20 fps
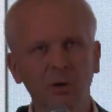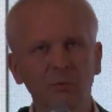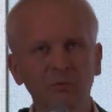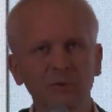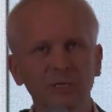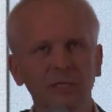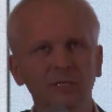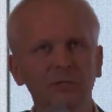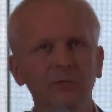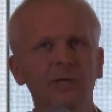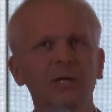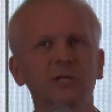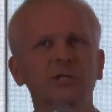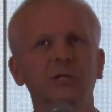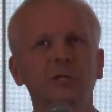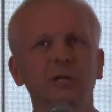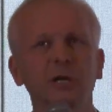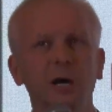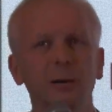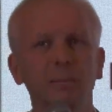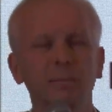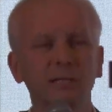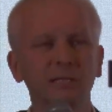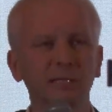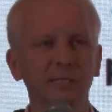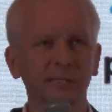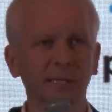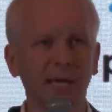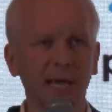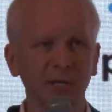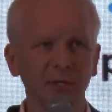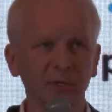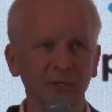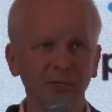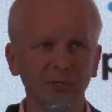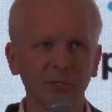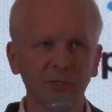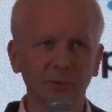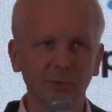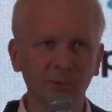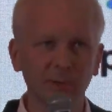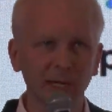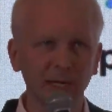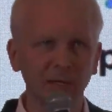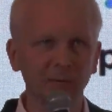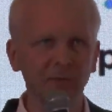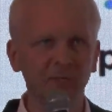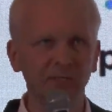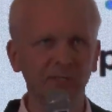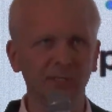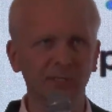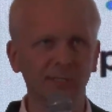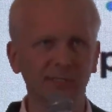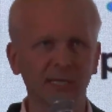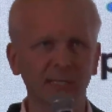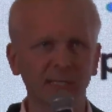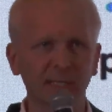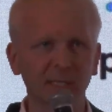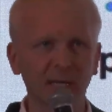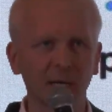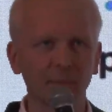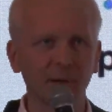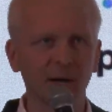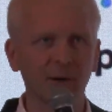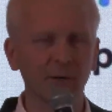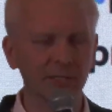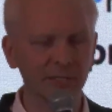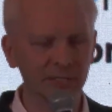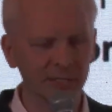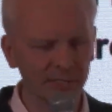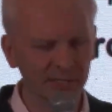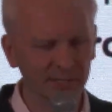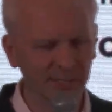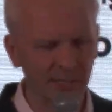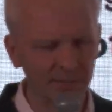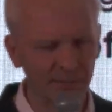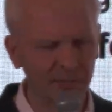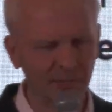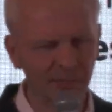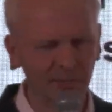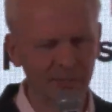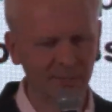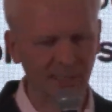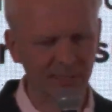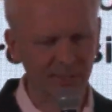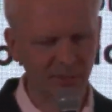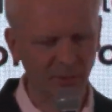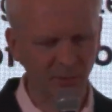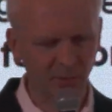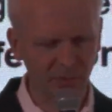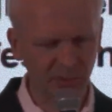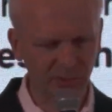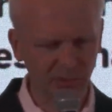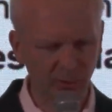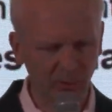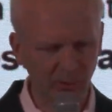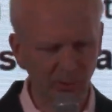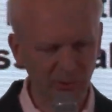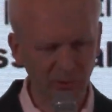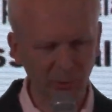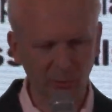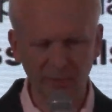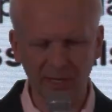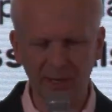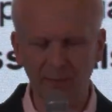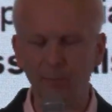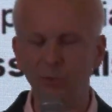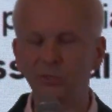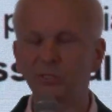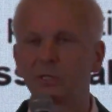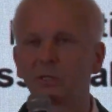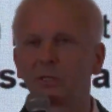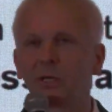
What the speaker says: of the international companies entering Ukraine with setting up R&D centers and so on and so on. So we have more than